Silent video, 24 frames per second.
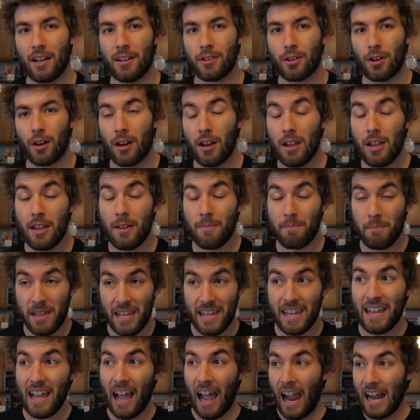under.
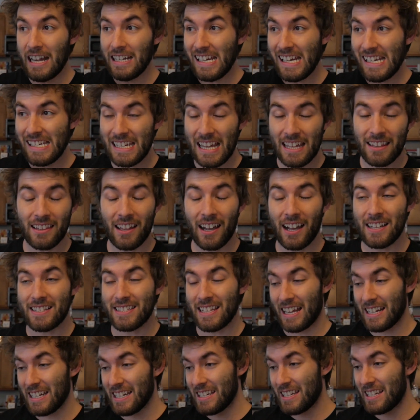Me, I need deadlines,
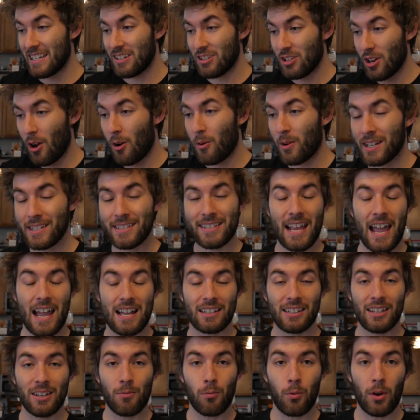I need to know
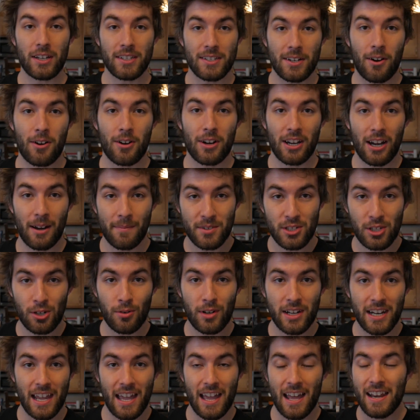exactly what target I'm
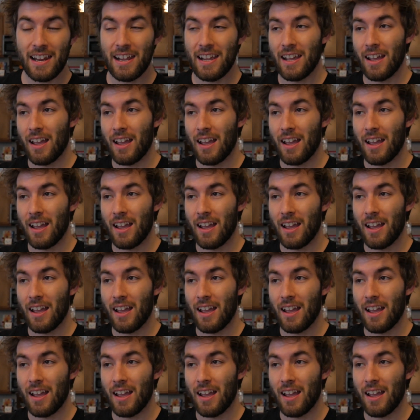shooting at.